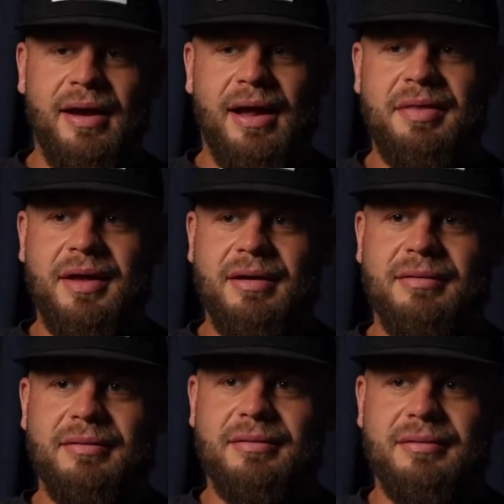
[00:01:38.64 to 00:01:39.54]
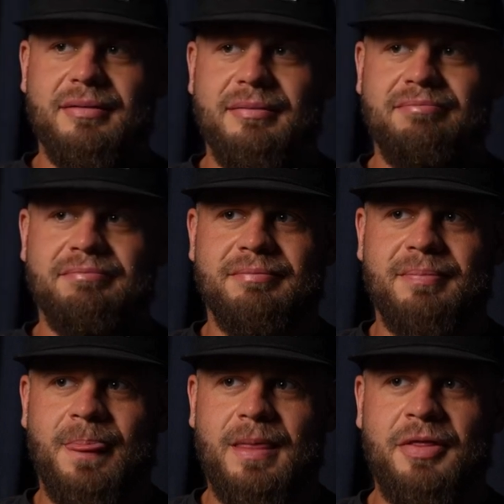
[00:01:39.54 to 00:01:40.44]
and I
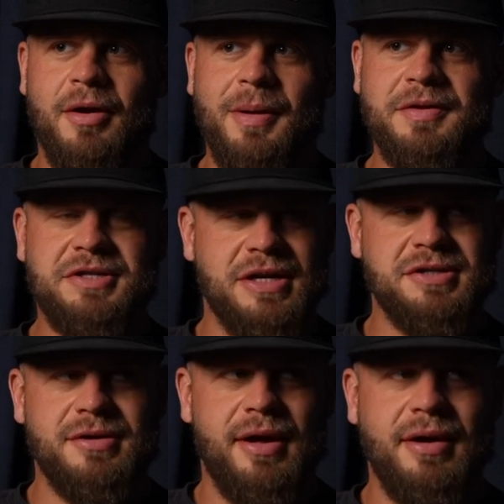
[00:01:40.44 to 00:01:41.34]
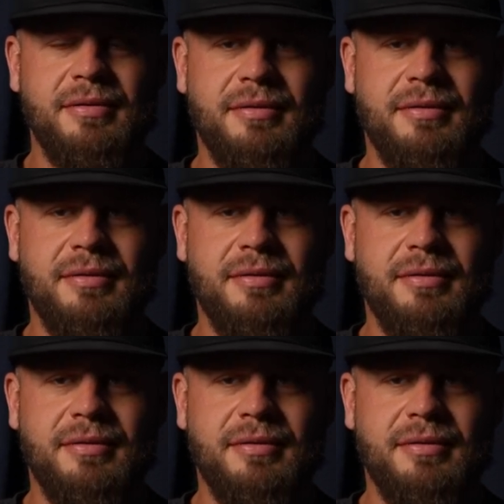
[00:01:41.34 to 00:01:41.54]
thought about this yesterday.